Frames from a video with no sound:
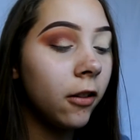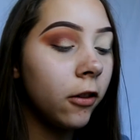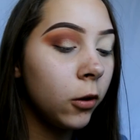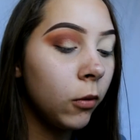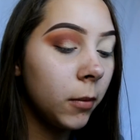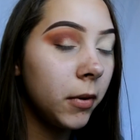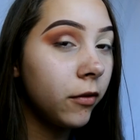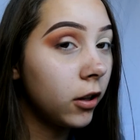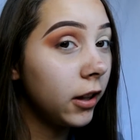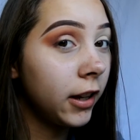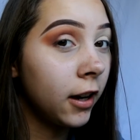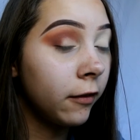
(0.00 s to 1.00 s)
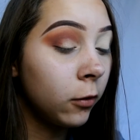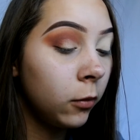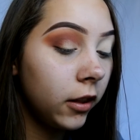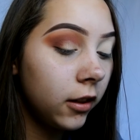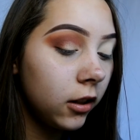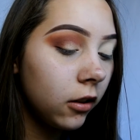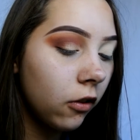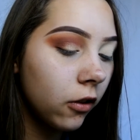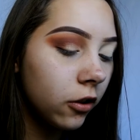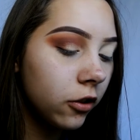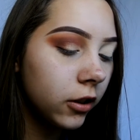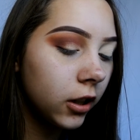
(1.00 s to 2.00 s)
so you want to be really careful with it, so
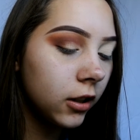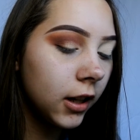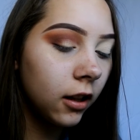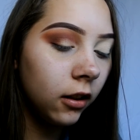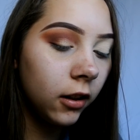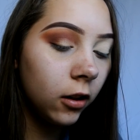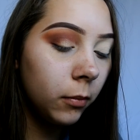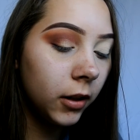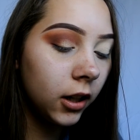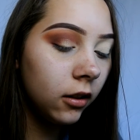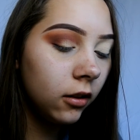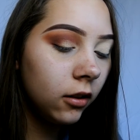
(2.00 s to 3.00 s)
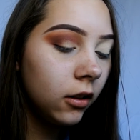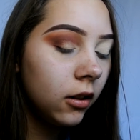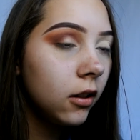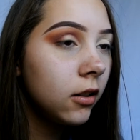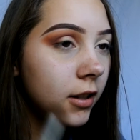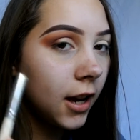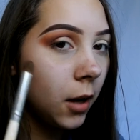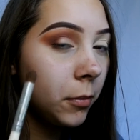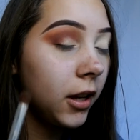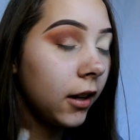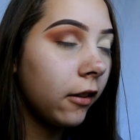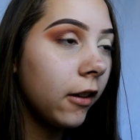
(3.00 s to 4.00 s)
you're just going to take a little bit, tap the
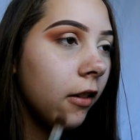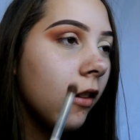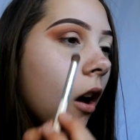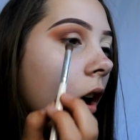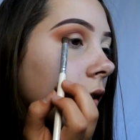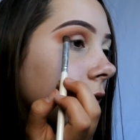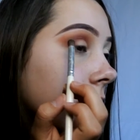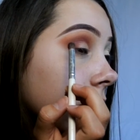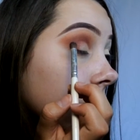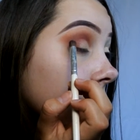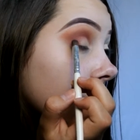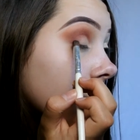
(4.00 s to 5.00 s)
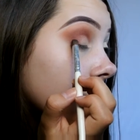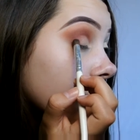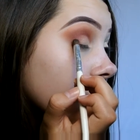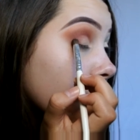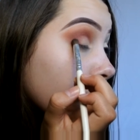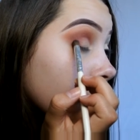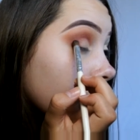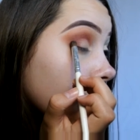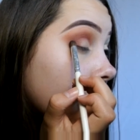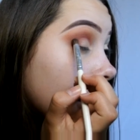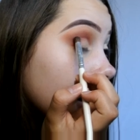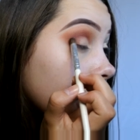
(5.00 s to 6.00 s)
excess off, and then just put
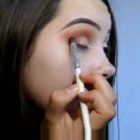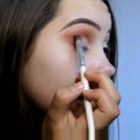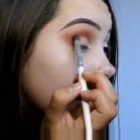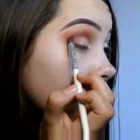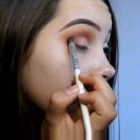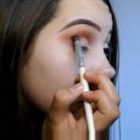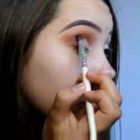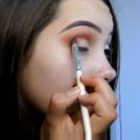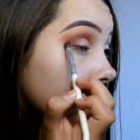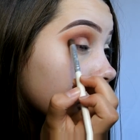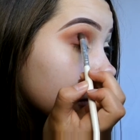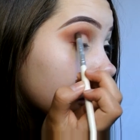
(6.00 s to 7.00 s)
that in the outer corner.